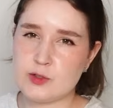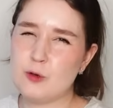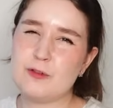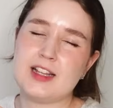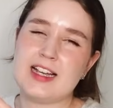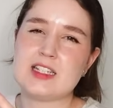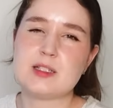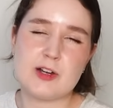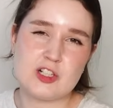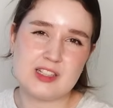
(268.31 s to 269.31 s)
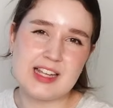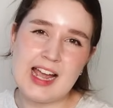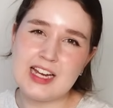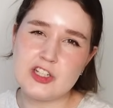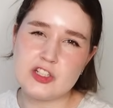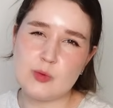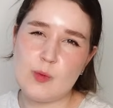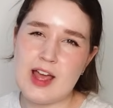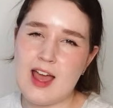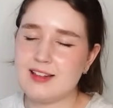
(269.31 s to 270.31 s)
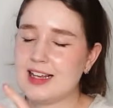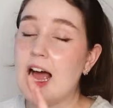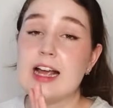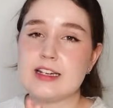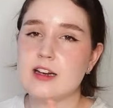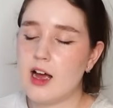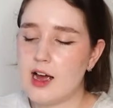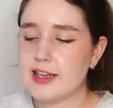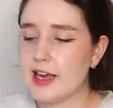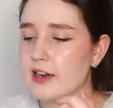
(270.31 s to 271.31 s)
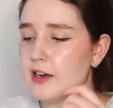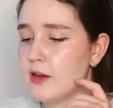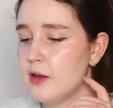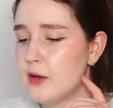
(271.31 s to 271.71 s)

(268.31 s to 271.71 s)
or for like special occasion wear, like I, I get it.